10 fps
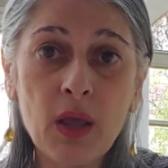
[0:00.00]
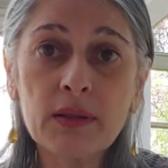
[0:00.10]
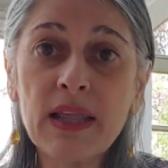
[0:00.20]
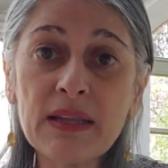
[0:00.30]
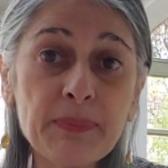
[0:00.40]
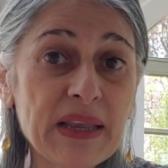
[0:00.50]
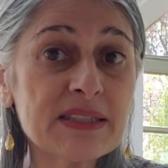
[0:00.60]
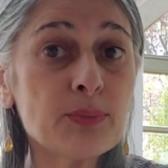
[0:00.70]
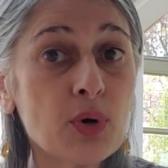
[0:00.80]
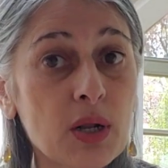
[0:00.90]
that
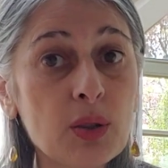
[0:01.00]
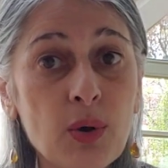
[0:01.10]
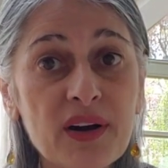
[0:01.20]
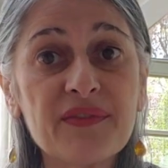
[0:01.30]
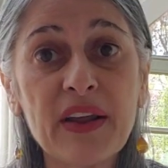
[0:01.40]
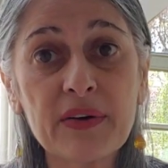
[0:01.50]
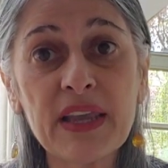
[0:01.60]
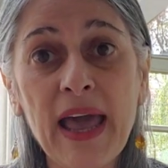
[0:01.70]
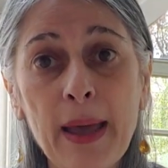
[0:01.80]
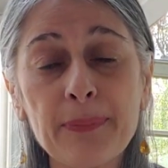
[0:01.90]
makes Morah Lora very
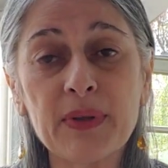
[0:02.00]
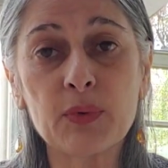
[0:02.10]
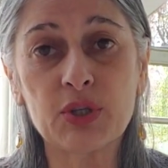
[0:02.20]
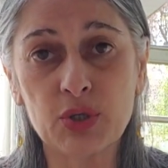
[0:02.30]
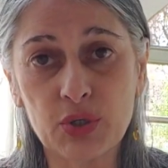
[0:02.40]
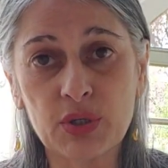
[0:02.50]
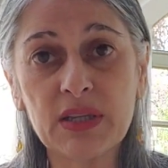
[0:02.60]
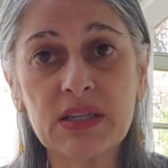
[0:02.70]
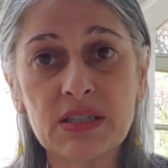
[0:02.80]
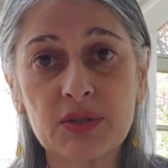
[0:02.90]
happy when you're good
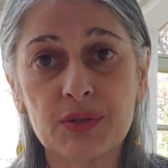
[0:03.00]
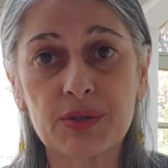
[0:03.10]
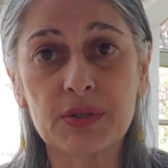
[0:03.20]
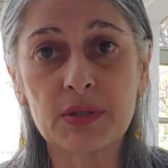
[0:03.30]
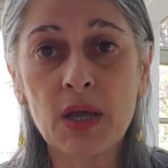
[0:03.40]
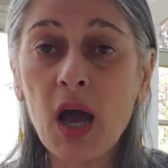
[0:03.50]
listeners.